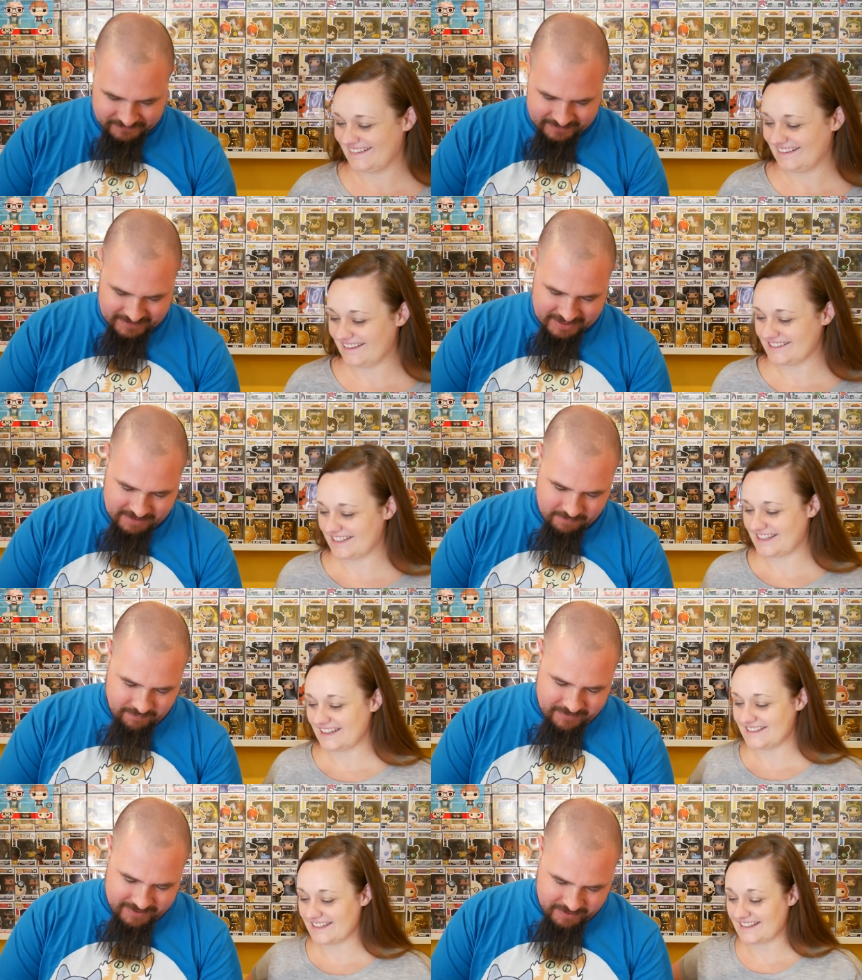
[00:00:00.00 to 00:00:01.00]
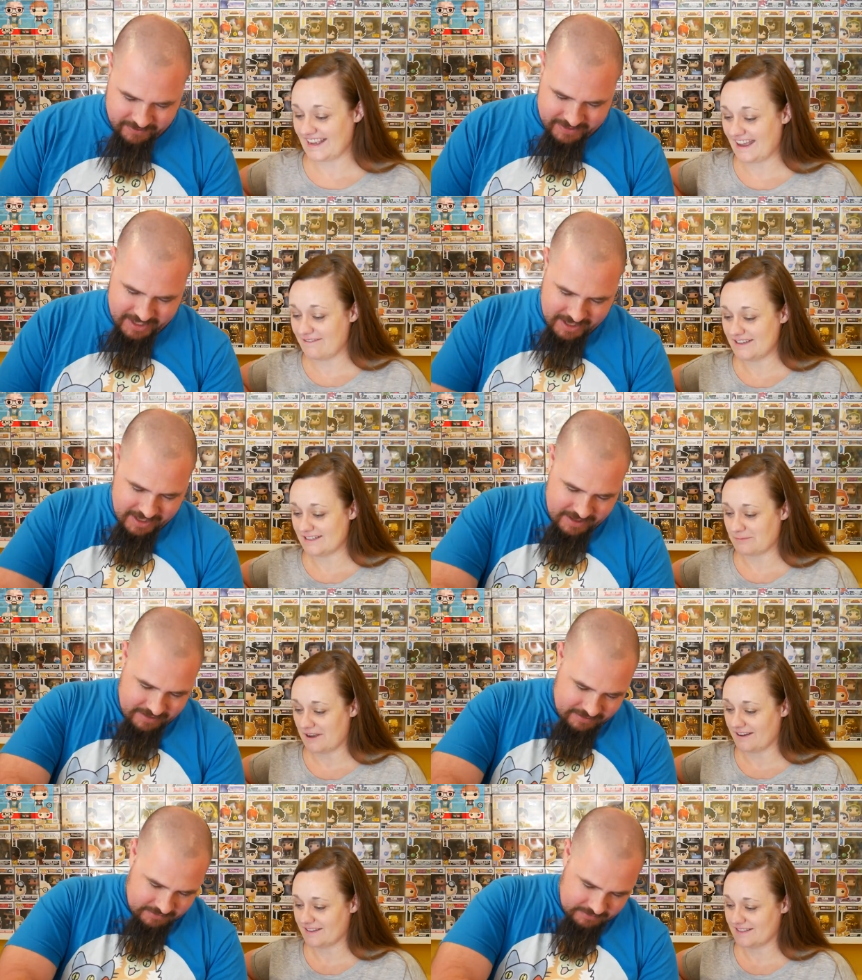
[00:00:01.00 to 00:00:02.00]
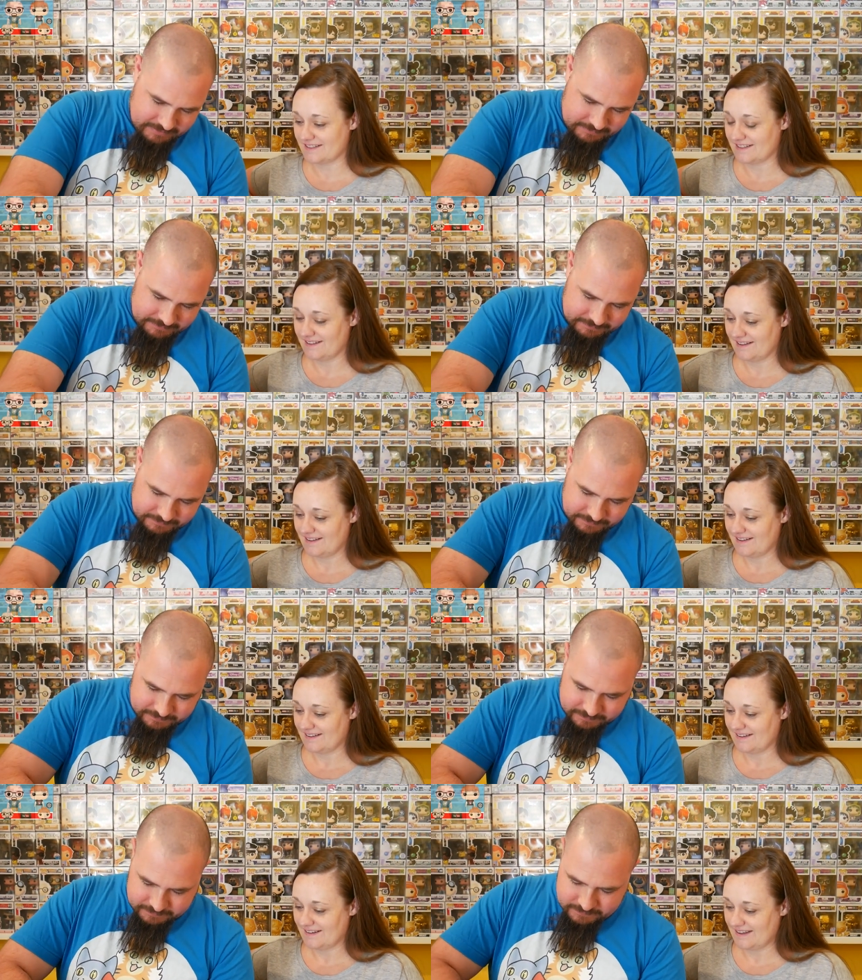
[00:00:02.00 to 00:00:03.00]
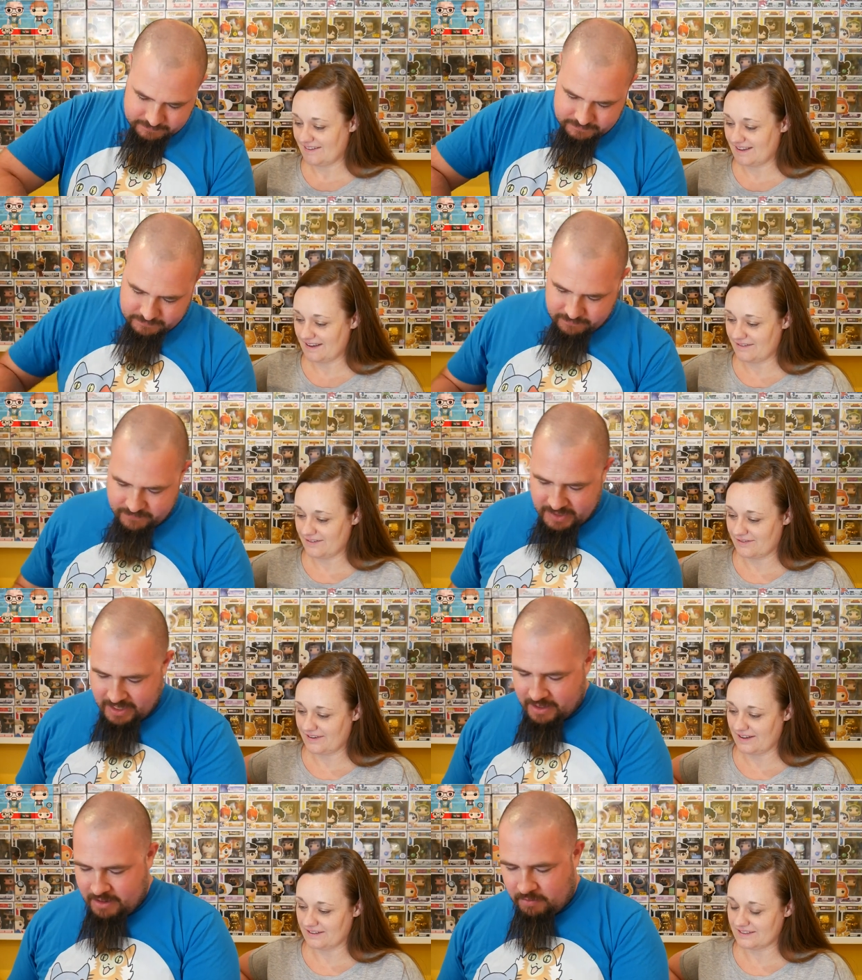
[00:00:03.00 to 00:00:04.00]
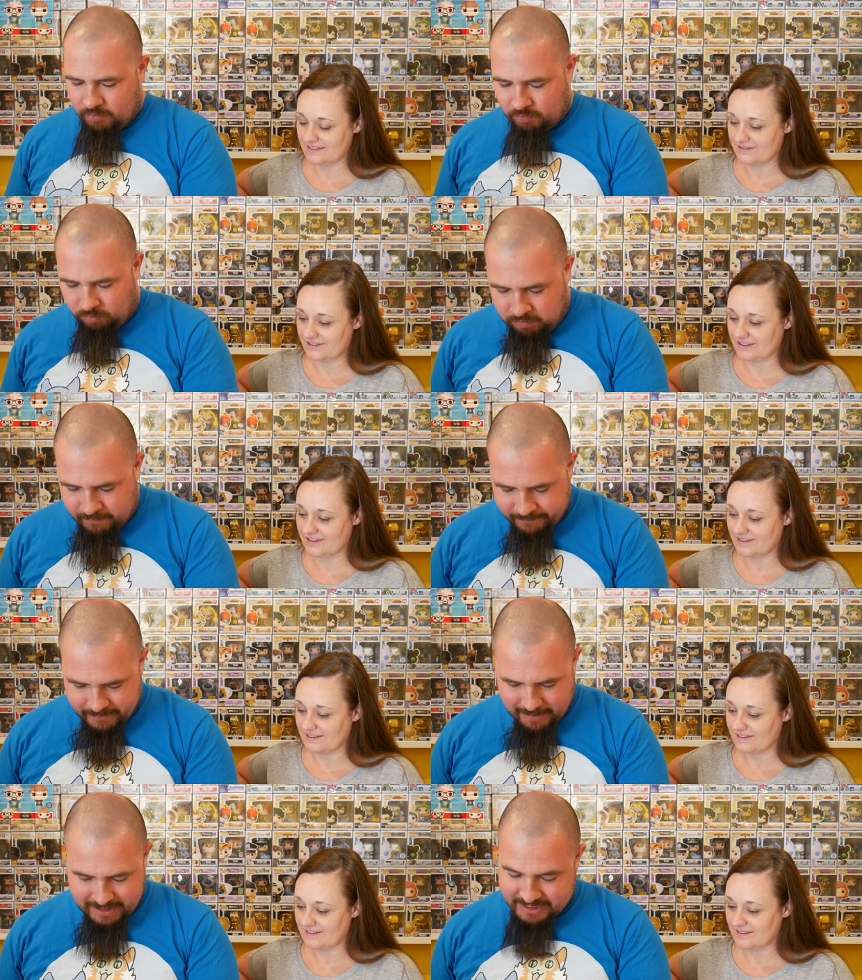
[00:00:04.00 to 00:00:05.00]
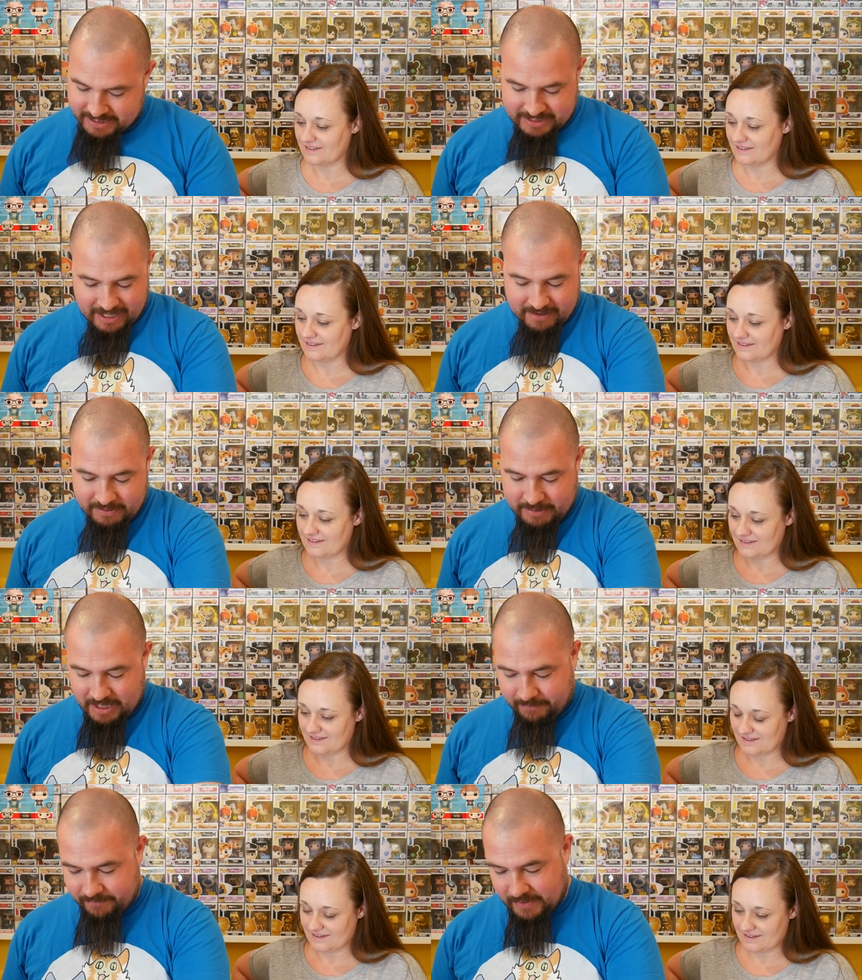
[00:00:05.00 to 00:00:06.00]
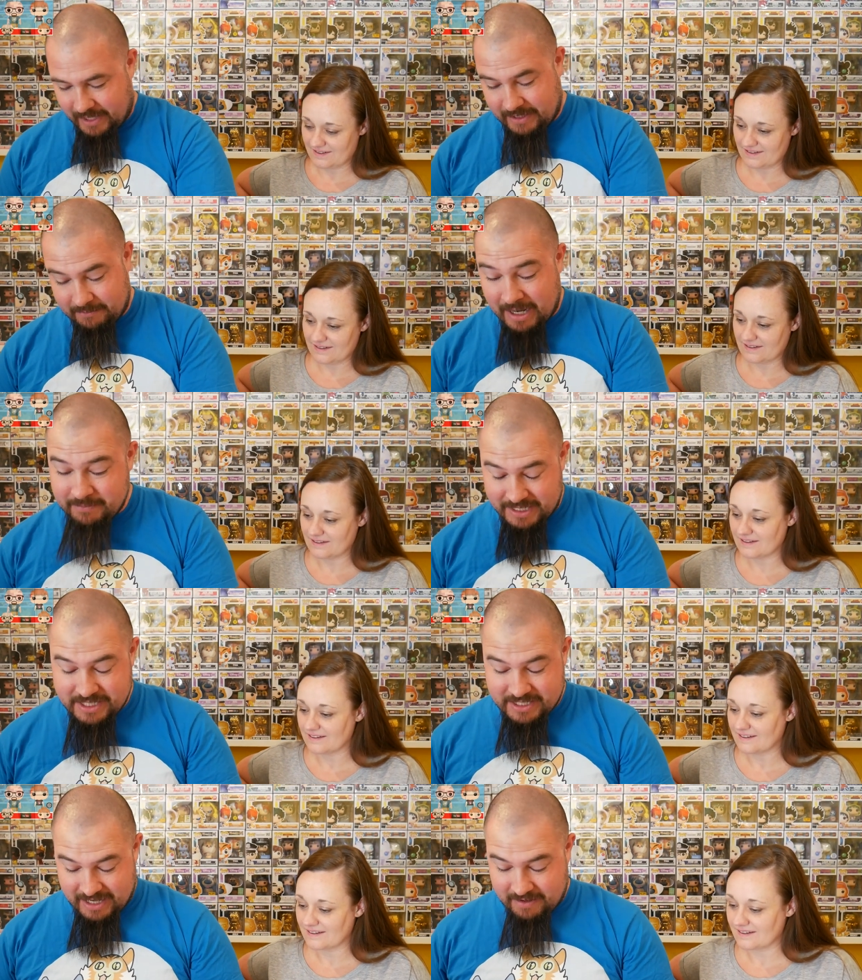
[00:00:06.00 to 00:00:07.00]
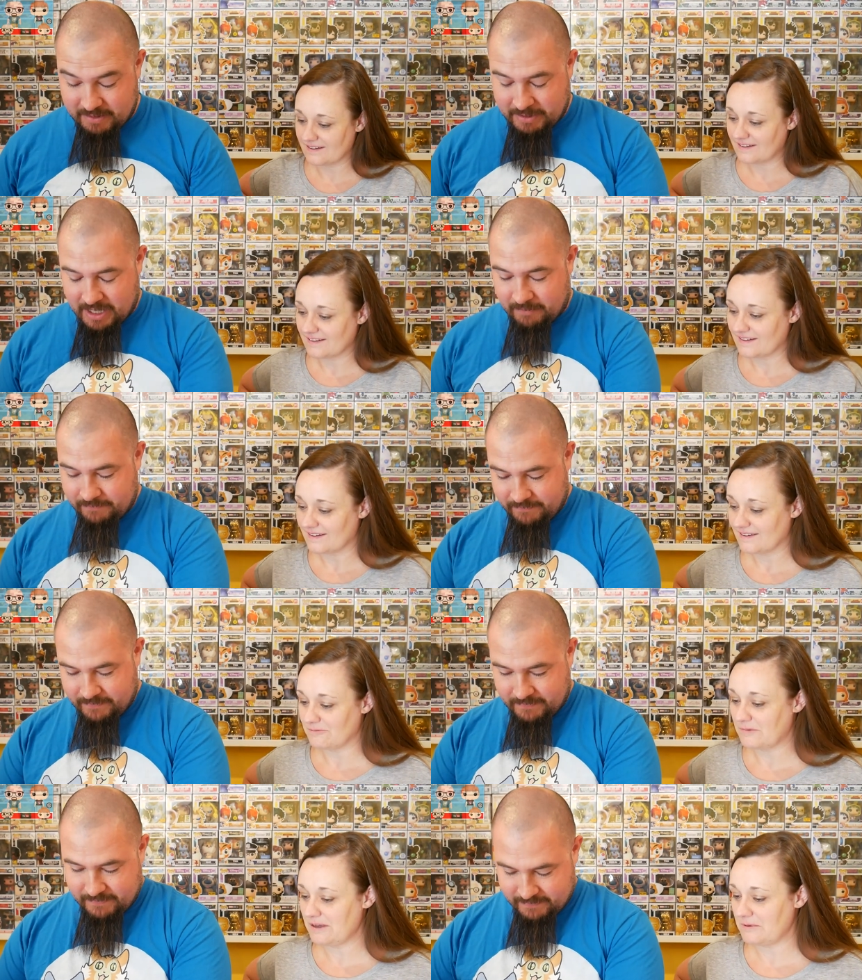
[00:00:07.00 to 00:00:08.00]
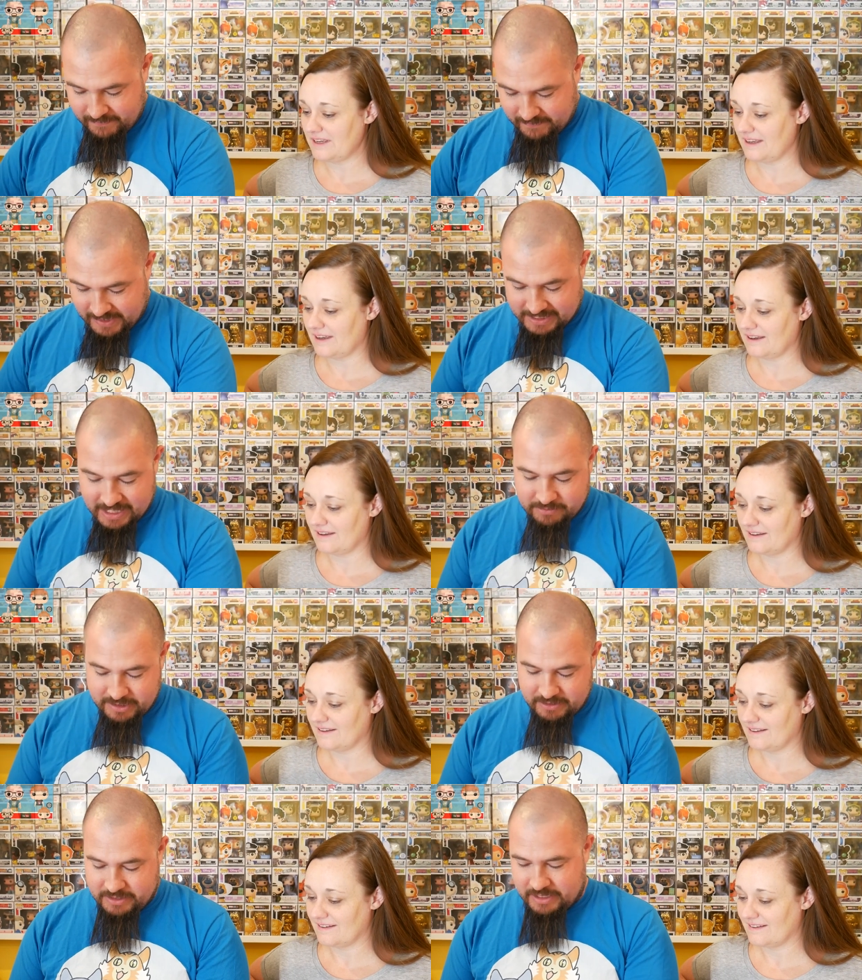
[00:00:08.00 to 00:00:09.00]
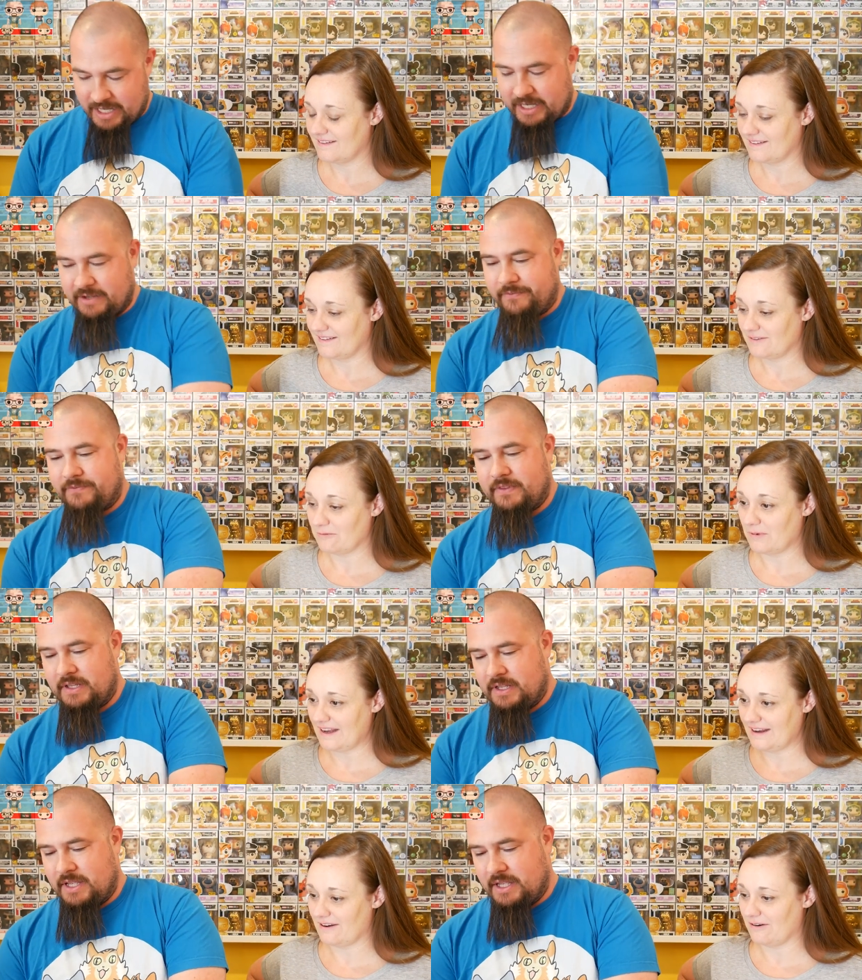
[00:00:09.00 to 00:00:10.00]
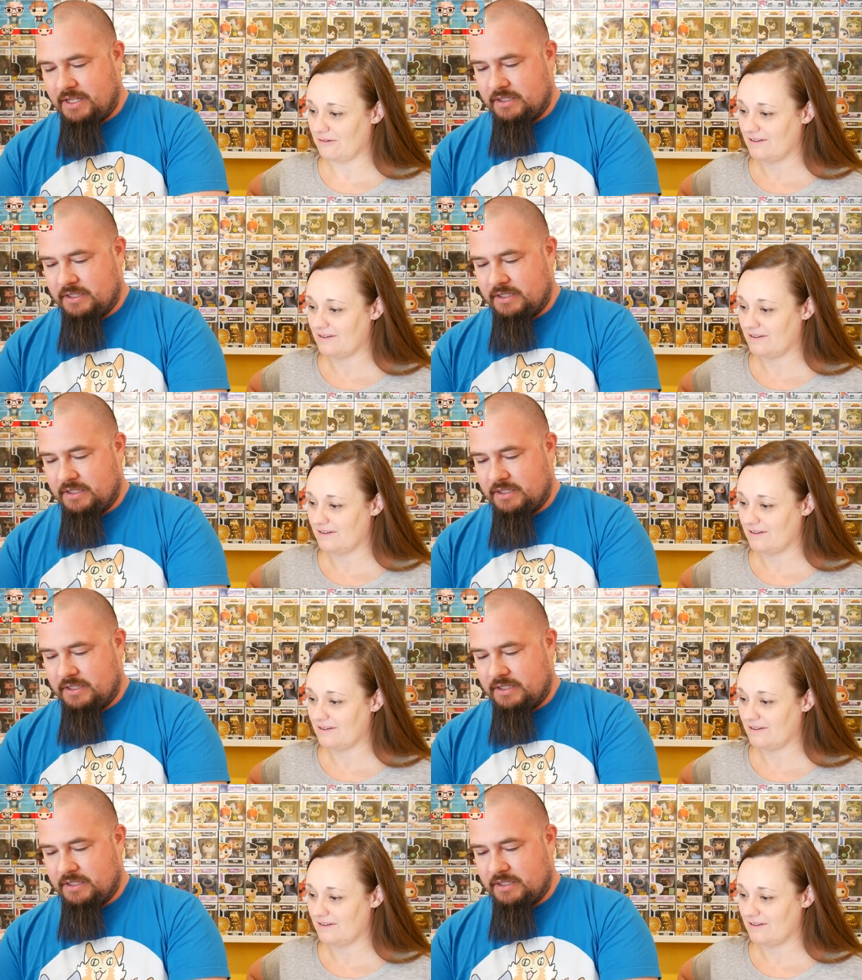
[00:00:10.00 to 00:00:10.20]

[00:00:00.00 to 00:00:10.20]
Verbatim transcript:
Speaker 1: was like, that is like the heaviest box I think I've ever felt.
Speaker 2: For... Maybe it's just a heavy pop. I think it might be just a heavy pop.
Speaker 1: Maybe.
Speaker 2: That's what it looks like.
Speaker 1: Wow.